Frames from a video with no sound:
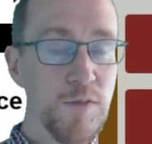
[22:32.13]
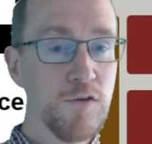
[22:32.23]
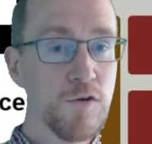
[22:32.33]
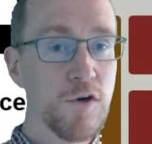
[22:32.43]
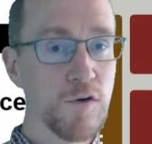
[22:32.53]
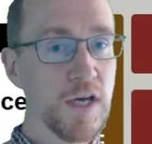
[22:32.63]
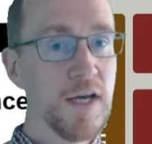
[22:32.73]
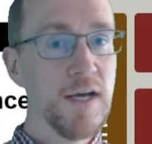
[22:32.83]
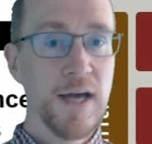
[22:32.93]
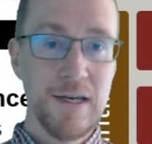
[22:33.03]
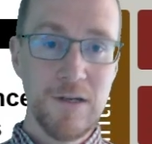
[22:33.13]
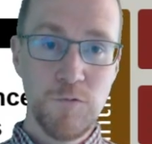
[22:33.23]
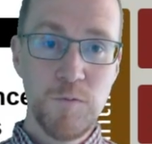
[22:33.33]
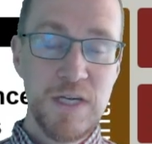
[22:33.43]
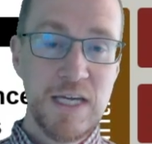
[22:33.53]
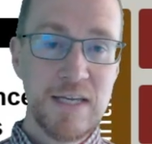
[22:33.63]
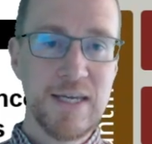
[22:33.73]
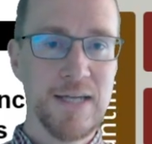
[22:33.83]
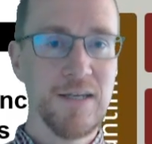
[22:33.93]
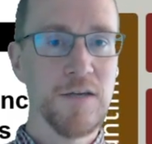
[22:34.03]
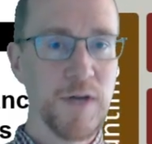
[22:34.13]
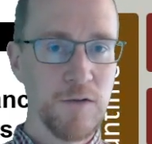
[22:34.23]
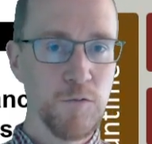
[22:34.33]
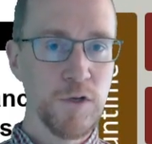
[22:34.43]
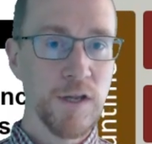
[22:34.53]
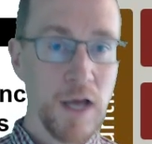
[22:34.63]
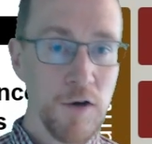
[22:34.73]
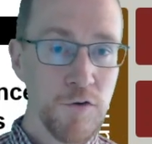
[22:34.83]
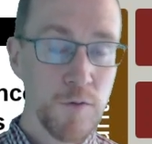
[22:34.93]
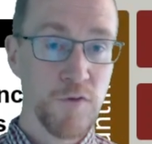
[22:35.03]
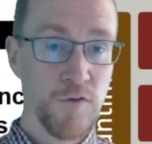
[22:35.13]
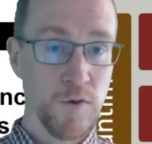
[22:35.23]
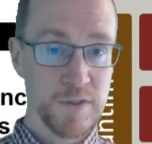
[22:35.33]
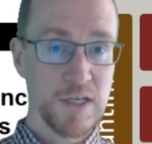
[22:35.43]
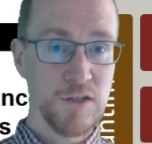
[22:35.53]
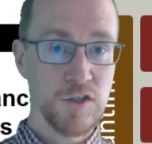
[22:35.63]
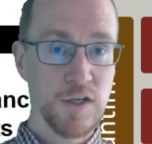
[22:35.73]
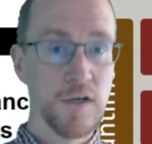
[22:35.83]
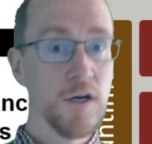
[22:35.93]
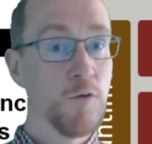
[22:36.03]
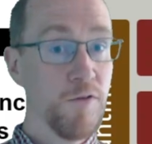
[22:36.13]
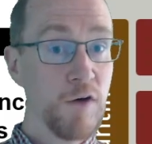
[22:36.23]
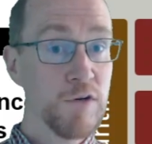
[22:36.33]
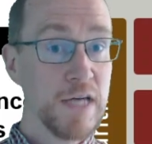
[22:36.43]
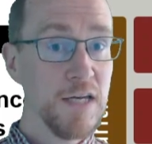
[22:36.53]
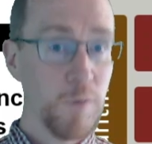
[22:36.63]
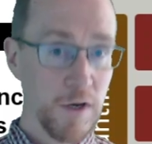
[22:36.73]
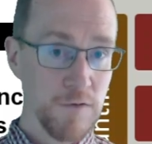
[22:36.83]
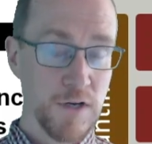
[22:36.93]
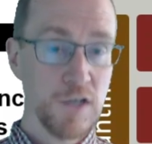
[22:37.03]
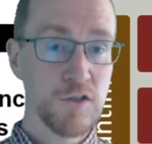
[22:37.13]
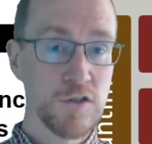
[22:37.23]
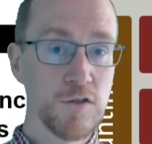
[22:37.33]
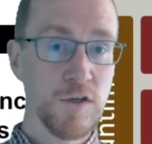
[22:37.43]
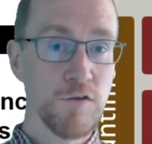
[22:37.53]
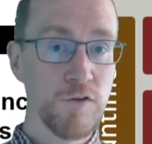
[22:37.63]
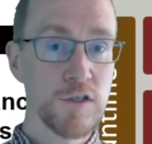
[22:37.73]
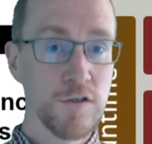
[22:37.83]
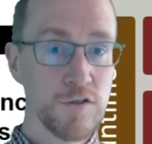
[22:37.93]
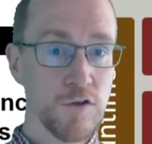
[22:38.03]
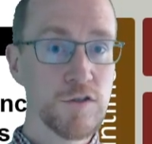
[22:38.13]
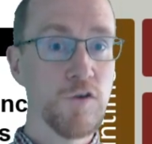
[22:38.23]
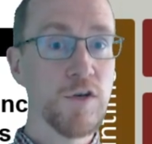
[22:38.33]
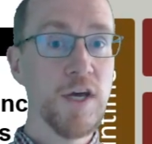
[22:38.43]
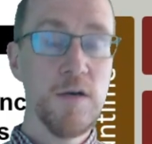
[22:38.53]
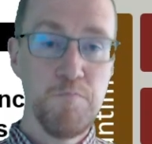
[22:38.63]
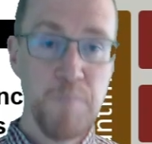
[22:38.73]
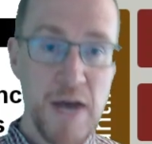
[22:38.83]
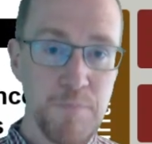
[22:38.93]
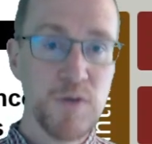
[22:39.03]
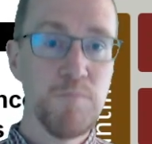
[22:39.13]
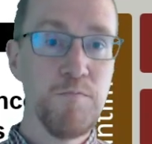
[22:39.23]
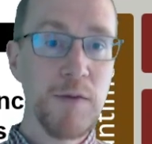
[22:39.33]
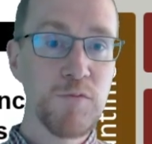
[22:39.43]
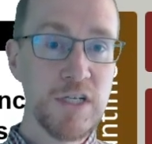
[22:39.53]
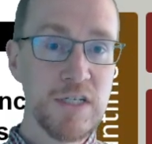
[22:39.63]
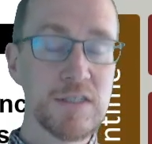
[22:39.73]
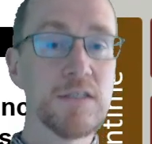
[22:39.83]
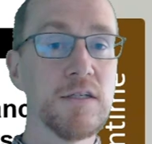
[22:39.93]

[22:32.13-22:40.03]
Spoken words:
code, and it would be in tandem, and it would allow the performance engineer, without any modifications to the original source code, map memories,